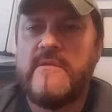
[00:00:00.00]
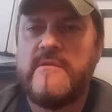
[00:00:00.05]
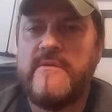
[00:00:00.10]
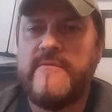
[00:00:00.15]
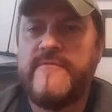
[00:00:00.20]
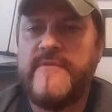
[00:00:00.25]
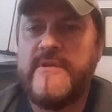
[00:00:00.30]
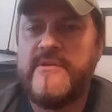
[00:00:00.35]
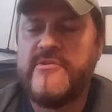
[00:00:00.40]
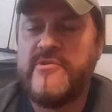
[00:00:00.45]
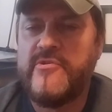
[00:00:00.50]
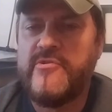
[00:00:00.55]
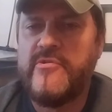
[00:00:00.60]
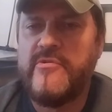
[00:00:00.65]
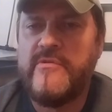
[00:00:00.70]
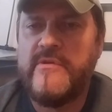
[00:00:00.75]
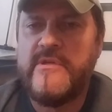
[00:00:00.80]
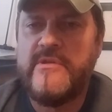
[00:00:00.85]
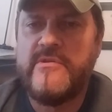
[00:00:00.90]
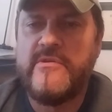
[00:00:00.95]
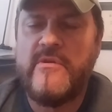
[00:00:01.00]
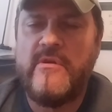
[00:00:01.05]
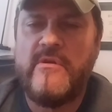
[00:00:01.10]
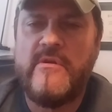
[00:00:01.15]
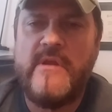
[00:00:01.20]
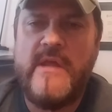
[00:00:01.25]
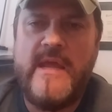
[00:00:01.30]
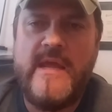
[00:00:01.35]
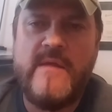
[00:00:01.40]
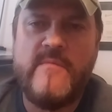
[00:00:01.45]
defense attorneys
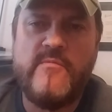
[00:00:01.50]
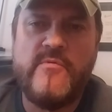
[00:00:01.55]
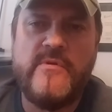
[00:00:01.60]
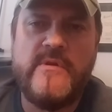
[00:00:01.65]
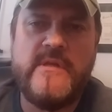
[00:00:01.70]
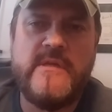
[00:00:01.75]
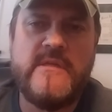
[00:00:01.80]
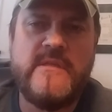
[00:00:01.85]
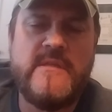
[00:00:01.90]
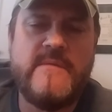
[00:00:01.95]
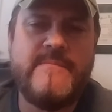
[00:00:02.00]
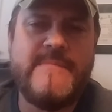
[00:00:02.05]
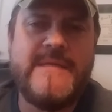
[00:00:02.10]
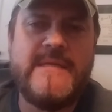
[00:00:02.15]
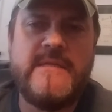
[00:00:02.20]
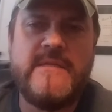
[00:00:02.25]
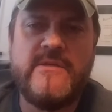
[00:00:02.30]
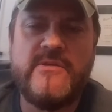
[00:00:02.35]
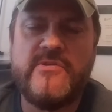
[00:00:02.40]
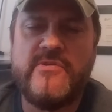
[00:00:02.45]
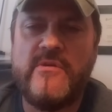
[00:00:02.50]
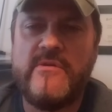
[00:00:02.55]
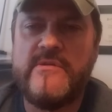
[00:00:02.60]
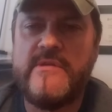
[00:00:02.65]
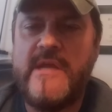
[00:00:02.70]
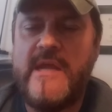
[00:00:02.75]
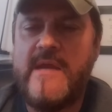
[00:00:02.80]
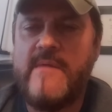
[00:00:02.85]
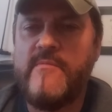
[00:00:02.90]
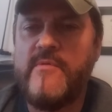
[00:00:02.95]
start hammering and the media starts
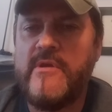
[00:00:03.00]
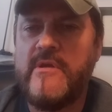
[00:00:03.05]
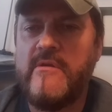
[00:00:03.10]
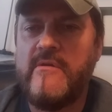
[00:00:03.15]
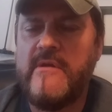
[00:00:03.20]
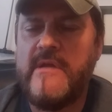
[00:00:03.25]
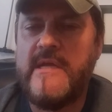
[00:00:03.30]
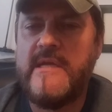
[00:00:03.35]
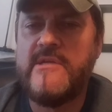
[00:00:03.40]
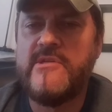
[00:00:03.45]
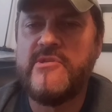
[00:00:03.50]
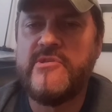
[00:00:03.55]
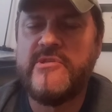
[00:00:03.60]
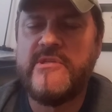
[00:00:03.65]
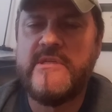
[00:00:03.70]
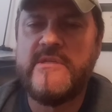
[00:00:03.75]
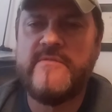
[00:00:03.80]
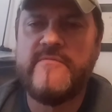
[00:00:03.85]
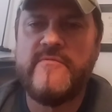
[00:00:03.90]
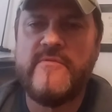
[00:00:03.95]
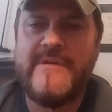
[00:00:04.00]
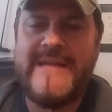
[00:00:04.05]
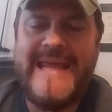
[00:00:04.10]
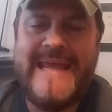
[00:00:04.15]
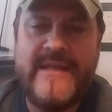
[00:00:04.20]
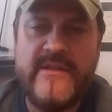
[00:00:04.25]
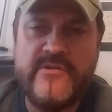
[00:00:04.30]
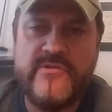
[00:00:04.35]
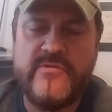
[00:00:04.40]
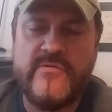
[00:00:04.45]
hammering our agencies for an
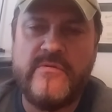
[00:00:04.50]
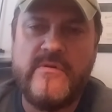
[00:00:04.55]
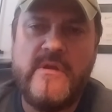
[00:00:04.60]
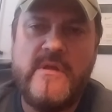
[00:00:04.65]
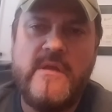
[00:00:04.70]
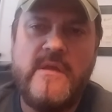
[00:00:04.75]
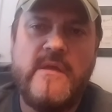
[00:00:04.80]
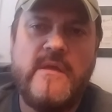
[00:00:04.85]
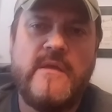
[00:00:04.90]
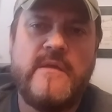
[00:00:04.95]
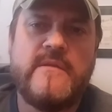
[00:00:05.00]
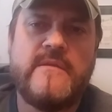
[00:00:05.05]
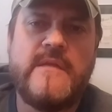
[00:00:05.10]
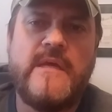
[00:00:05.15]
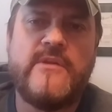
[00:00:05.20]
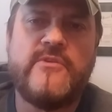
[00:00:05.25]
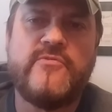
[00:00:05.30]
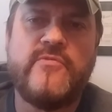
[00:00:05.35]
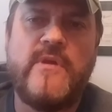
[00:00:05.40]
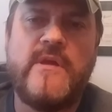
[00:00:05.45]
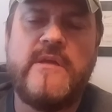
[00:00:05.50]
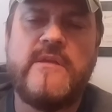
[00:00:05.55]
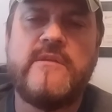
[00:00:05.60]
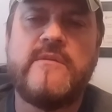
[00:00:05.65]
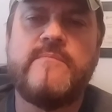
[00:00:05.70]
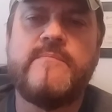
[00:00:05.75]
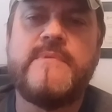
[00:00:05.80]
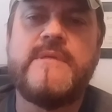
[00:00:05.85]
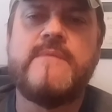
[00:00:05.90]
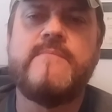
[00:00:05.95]
answer. Not trying
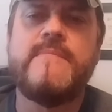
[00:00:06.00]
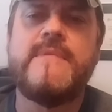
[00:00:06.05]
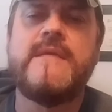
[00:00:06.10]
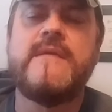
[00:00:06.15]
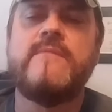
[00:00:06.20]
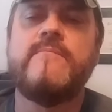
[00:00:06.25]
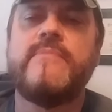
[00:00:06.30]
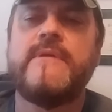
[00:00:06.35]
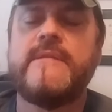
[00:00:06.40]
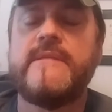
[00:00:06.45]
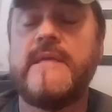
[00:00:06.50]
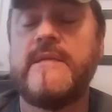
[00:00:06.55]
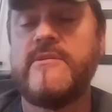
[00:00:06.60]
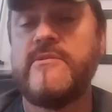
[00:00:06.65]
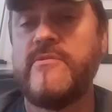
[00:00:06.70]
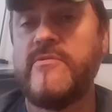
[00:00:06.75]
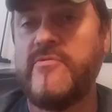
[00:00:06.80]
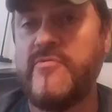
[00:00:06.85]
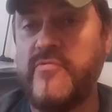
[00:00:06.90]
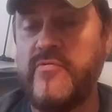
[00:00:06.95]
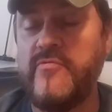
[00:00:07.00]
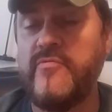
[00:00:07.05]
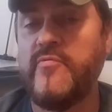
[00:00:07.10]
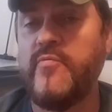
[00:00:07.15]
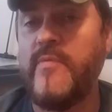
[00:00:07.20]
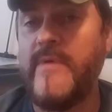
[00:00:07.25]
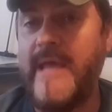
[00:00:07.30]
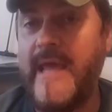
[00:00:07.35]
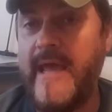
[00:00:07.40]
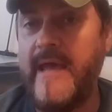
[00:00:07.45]
to be mean, but that's the
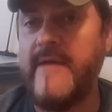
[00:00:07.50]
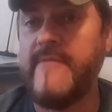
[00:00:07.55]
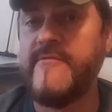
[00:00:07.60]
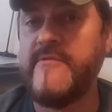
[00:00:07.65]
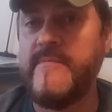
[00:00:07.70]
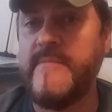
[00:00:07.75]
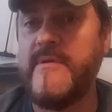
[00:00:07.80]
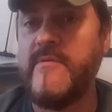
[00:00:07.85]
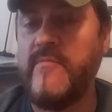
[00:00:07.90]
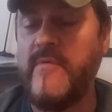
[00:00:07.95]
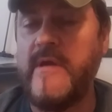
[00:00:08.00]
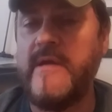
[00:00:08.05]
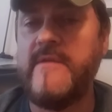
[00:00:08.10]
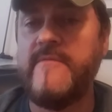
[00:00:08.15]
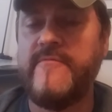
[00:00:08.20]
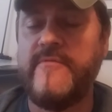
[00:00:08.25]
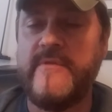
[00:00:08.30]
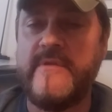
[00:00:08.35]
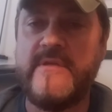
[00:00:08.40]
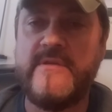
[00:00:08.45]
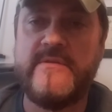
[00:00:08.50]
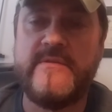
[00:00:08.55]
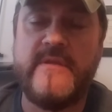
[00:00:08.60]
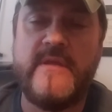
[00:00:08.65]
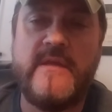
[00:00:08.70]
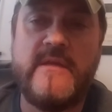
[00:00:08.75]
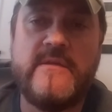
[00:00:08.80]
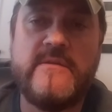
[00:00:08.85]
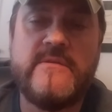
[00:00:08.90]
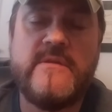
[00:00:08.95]
truth. We have to be ready for these
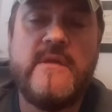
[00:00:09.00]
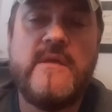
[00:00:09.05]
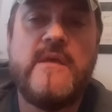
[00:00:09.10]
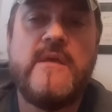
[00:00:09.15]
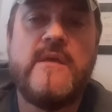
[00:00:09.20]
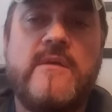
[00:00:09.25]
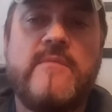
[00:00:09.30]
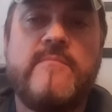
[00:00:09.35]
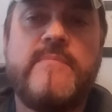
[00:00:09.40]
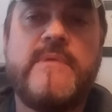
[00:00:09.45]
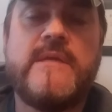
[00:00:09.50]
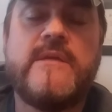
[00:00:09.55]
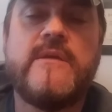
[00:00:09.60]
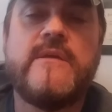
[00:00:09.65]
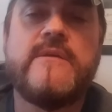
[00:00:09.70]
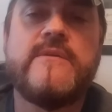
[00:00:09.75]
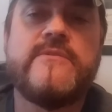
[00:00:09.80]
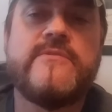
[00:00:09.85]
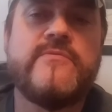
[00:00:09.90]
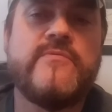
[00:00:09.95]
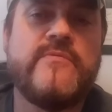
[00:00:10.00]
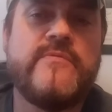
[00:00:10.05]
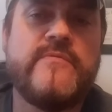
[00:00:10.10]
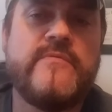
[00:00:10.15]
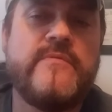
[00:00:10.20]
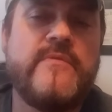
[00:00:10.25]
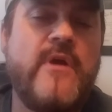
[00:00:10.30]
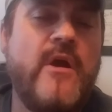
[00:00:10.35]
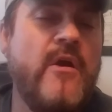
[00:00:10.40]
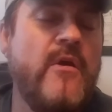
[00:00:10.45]
things because
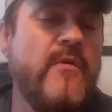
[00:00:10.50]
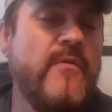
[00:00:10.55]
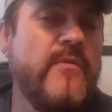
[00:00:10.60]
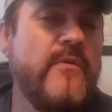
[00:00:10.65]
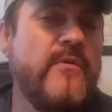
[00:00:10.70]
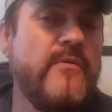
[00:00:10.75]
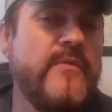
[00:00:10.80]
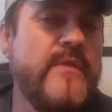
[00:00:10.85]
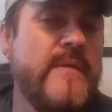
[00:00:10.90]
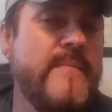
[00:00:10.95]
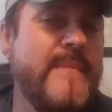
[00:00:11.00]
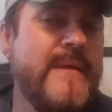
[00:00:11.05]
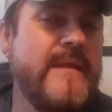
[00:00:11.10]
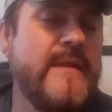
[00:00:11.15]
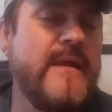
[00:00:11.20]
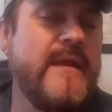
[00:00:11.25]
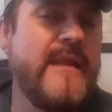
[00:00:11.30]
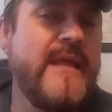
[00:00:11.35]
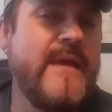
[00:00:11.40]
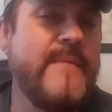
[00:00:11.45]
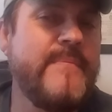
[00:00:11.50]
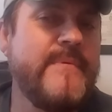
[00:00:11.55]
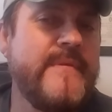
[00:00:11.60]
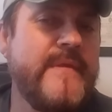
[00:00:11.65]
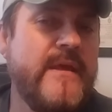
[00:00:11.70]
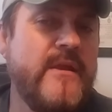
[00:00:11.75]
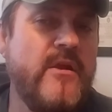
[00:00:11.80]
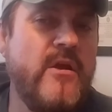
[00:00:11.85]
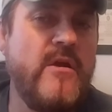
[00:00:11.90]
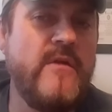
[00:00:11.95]
although they may not happen
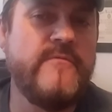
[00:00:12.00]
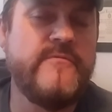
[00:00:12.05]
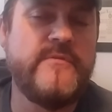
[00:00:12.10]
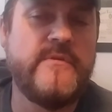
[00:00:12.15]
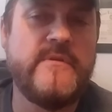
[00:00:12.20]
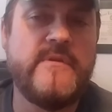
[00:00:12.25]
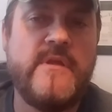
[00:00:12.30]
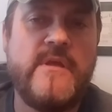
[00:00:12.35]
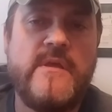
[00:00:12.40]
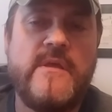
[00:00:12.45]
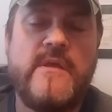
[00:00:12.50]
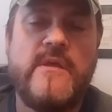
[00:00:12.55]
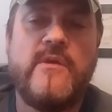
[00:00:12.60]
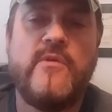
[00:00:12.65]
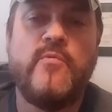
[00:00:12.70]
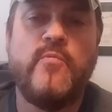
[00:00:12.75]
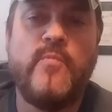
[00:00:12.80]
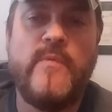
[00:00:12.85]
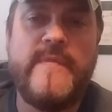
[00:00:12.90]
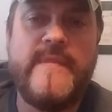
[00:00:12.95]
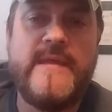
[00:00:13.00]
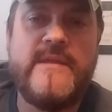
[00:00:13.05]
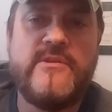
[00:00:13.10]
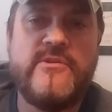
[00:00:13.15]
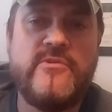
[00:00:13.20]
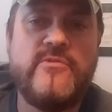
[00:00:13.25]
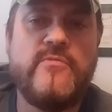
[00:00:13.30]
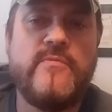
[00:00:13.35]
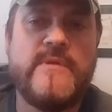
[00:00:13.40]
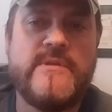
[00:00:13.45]
that often, when they
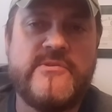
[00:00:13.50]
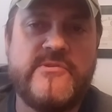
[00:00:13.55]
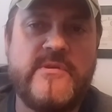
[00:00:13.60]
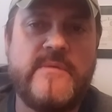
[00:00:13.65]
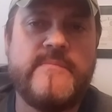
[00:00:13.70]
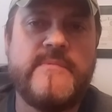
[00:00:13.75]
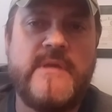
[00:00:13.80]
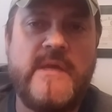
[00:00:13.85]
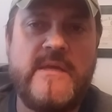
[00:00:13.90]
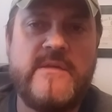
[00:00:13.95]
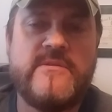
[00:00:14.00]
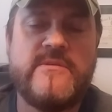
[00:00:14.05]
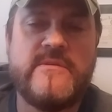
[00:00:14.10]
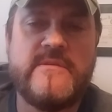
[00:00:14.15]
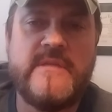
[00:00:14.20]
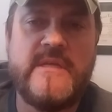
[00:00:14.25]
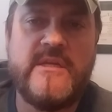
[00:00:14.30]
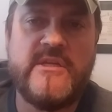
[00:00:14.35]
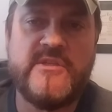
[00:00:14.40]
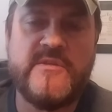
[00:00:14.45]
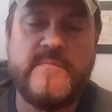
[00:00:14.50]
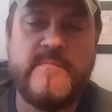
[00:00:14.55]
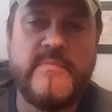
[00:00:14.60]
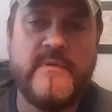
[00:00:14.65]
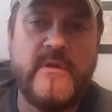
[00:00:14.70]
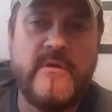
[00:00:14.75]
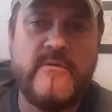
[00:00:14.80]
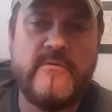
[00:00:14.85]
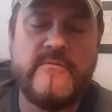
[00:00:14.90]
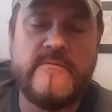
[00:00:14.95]
do, in some cases, they
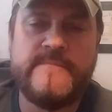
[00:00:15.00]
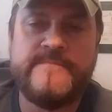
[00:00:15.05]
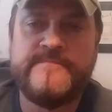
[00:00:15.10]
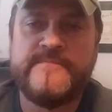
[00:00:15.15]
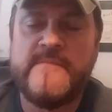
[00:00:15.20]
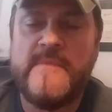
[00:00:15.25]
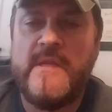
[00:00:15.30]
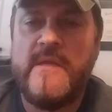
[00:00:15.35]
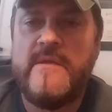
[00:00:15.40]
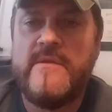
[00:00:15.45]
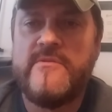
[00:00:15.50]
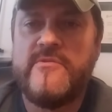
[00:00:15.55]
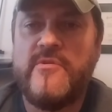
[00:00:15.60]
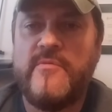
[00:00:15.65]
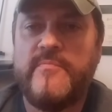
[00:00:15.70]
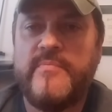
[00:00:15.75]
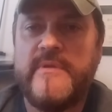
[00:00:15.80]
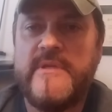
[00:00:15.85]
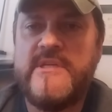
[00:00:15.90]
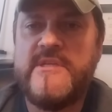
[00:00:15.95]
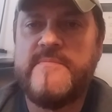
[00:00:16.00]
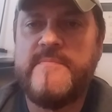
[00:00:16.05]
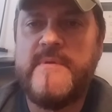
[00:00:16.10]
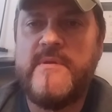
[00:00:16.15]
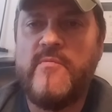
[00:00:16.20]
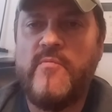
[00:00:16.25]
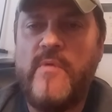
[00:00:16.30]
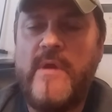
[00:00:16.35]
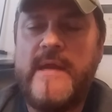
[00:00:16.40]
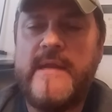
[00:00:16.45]
explode. So please
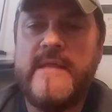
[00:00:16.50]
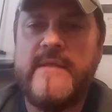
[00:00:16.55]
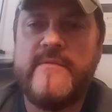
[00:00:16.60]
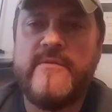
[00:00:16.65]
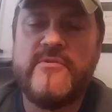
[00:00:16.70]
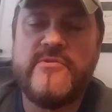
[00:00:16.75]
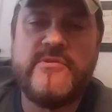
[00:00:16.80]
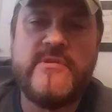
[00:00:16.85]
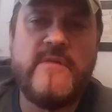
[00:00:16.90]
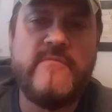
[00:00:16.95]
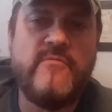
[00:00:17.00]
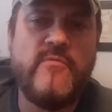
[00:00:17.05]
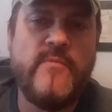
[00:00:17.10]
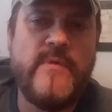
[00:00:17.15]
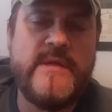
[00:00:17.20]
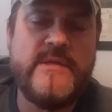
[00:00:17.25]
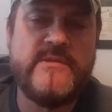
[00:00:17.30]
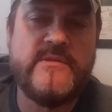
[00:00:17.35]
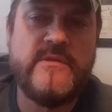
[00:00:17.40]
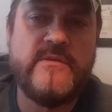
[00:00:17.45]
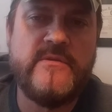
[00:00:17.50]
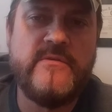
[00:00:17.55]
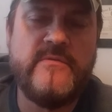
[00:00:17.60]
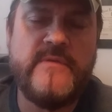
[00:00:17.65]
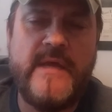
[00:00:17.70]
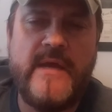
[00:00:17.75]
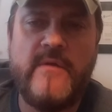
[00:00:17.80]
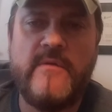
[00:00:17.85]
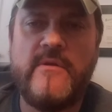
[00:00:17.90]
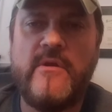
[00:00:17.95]
be ready. And there's several ways to do
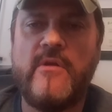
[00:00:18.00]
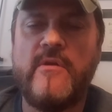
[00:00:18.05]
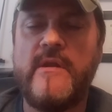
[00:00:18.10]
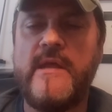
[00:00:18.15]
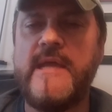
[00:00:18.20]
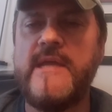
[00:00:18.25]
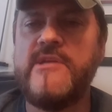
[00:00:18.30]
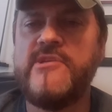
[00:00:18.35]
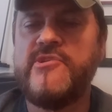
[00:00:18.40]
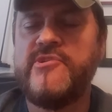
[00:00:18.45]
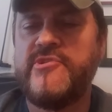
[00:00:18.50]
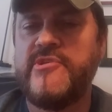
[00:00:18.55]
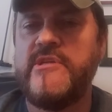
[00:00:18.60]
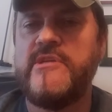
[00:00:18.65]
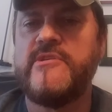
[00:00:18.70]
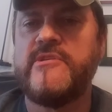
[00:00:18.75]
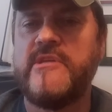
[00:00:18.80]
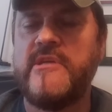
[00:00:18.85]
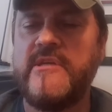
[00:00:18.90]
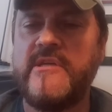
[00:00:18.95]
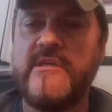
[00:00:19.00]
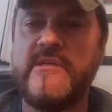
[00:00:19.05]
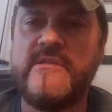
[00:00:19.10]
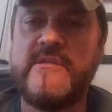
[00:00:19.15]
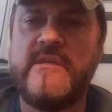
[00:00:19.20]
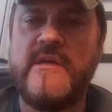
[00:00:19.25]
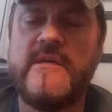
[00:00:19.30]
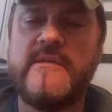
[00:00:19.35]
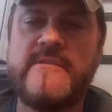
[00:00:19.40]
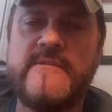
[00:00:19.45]
that. Our agencies can
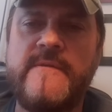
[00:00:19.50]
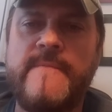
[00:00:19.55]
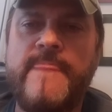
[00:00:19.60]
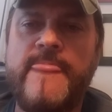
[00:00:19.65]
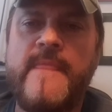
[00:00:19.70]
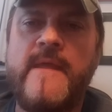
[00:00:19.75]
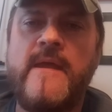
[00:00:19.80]
conduct